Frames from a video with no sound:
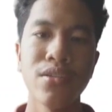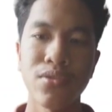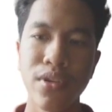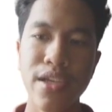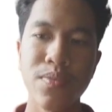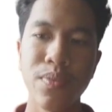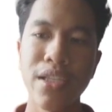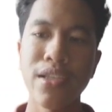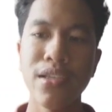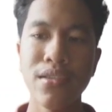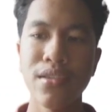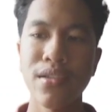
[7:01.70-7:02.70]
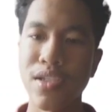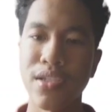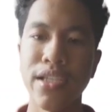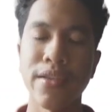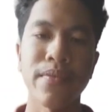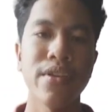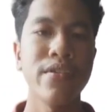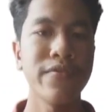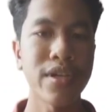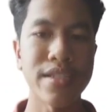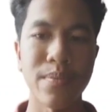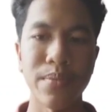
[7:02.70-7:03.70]
to expand internationally.
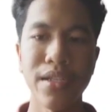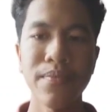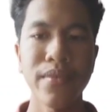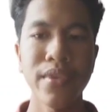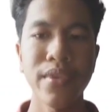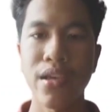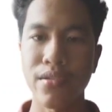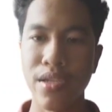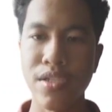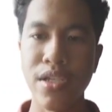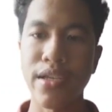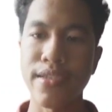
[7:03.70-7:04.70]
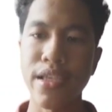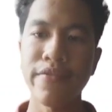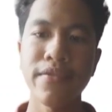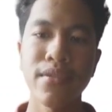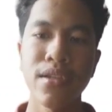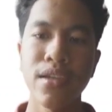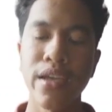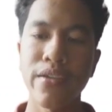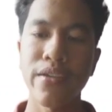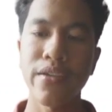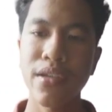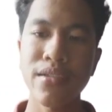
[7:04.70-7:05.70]
For example, AirAsia itself
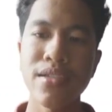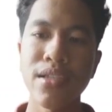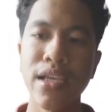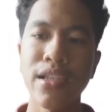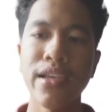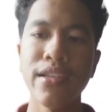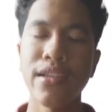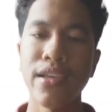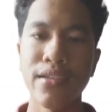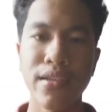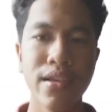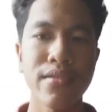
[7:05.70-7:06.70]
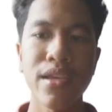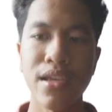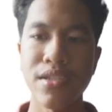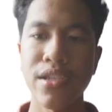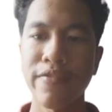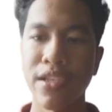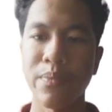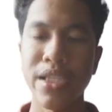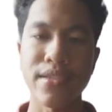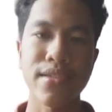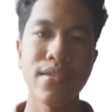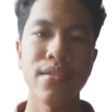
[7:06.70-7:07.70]
have AirAsia Thailand and AirAsia
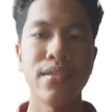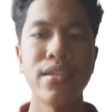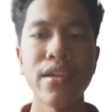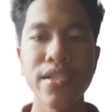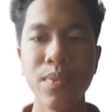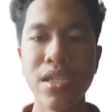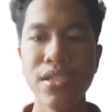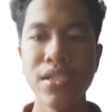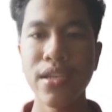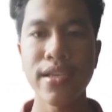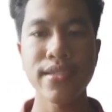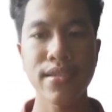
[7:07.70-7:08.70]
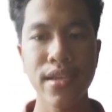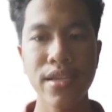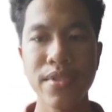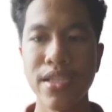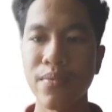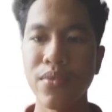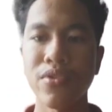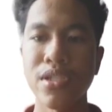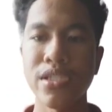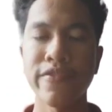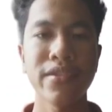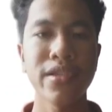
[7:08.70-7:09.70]
Philippines. Their expansion has helped them to
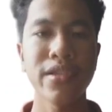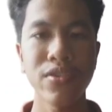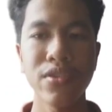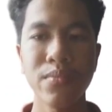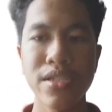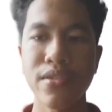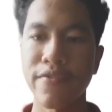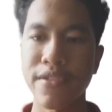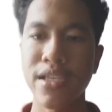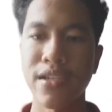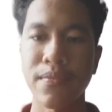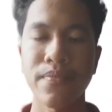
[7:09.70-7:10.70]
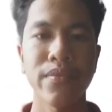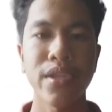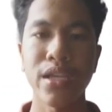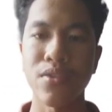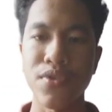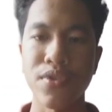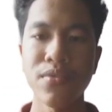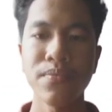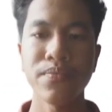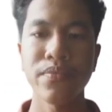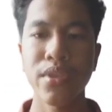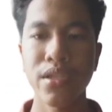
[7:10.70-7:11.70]
achieve economics of scale, and also
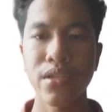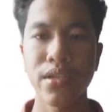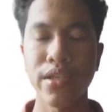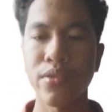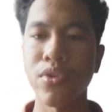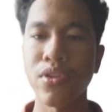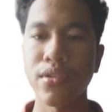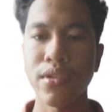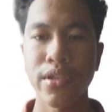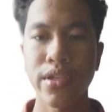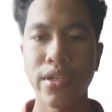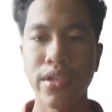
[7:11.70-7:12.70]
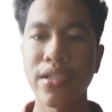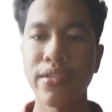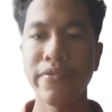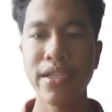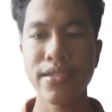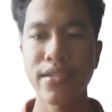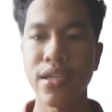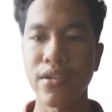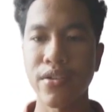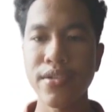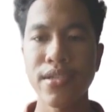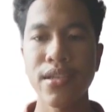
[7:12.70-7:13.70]
it will fix their
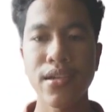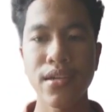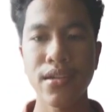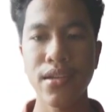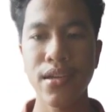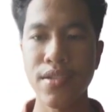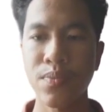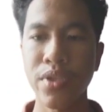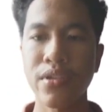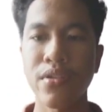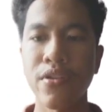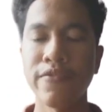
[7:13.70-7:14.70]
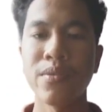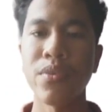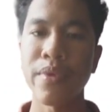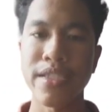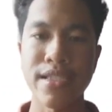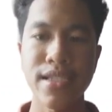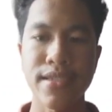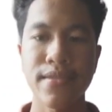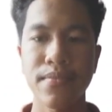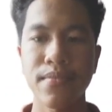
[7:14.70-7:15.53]
costs spread over more passengers.